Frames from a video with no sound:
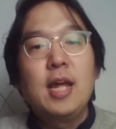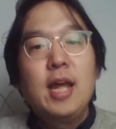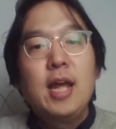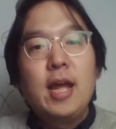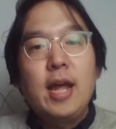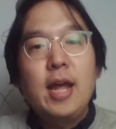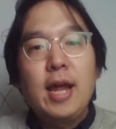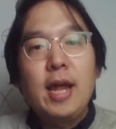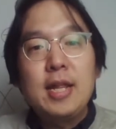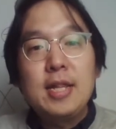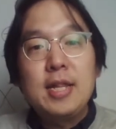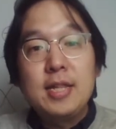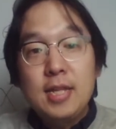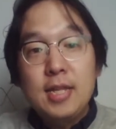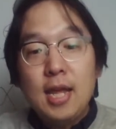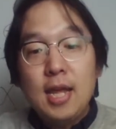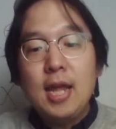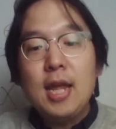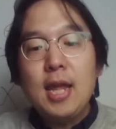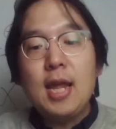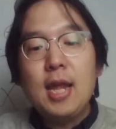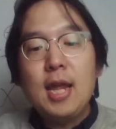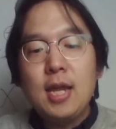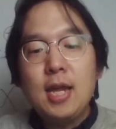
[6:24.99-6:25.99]
And
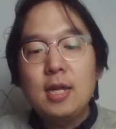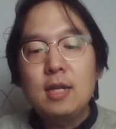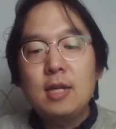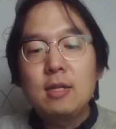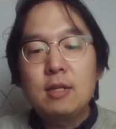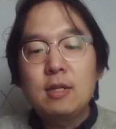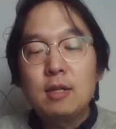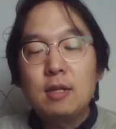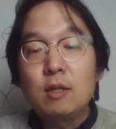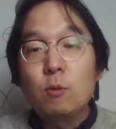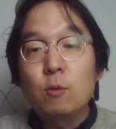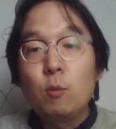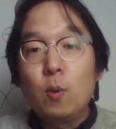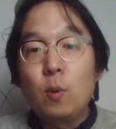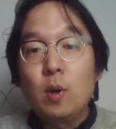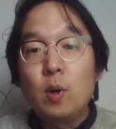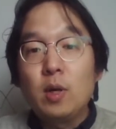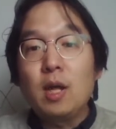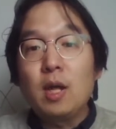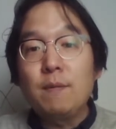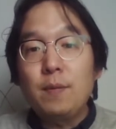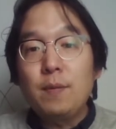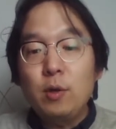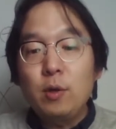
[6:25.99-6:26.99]
then
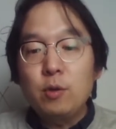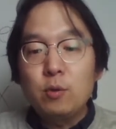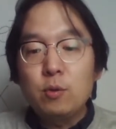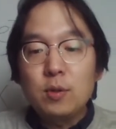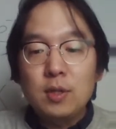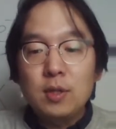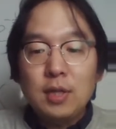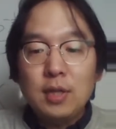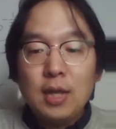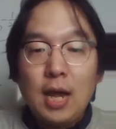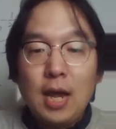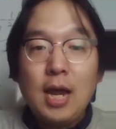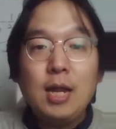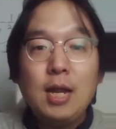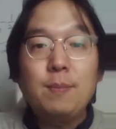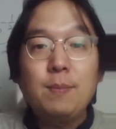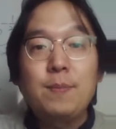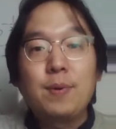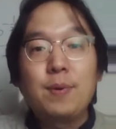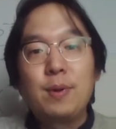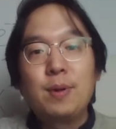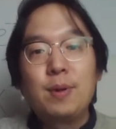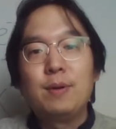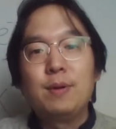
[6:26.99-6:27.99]
whatever you type,
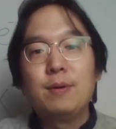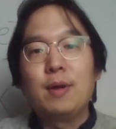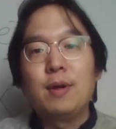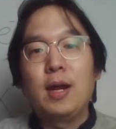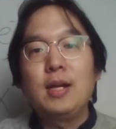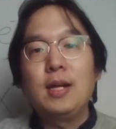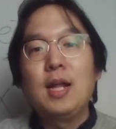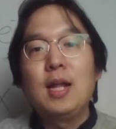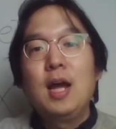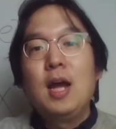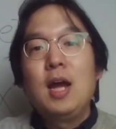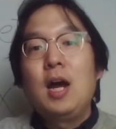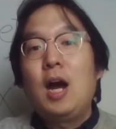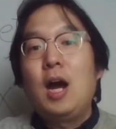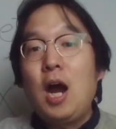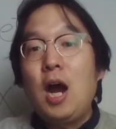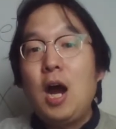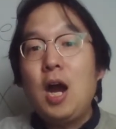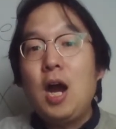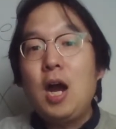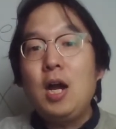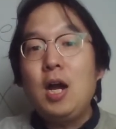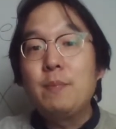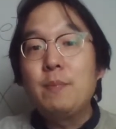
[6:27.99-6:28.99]
right?
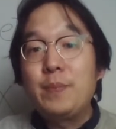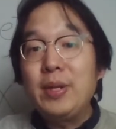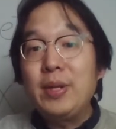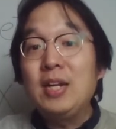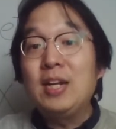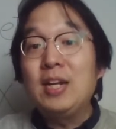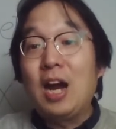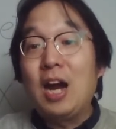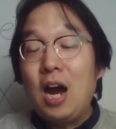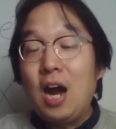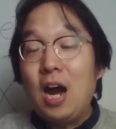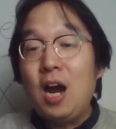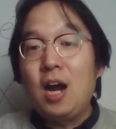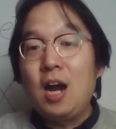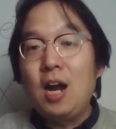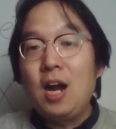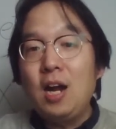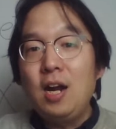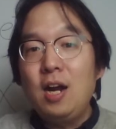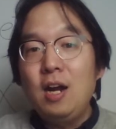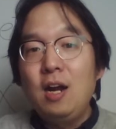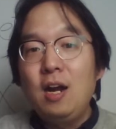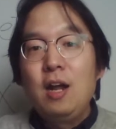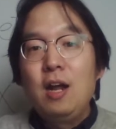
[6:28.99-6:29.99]
R, big
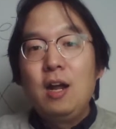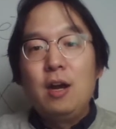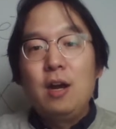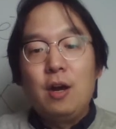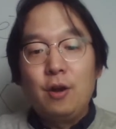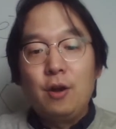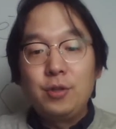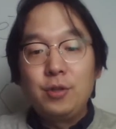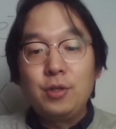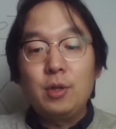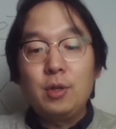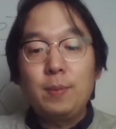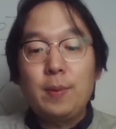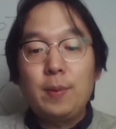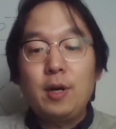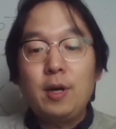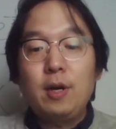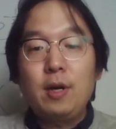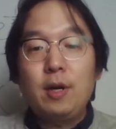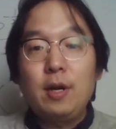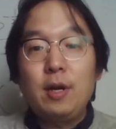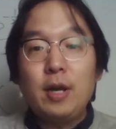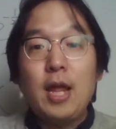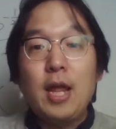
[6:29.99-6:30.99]
R,
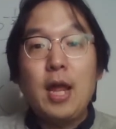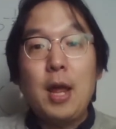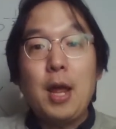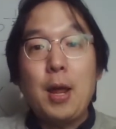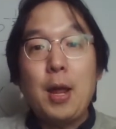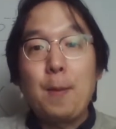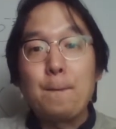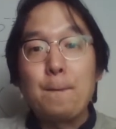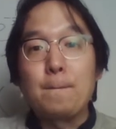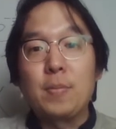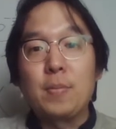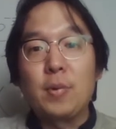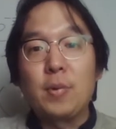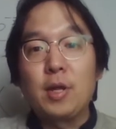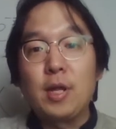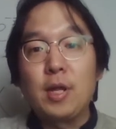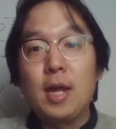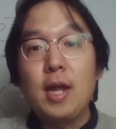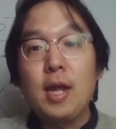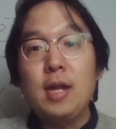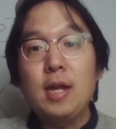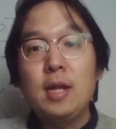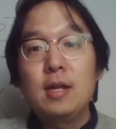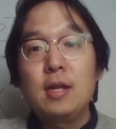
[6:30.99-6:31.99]
underbar M,
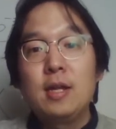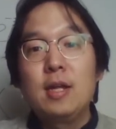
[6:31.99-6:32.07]
okay?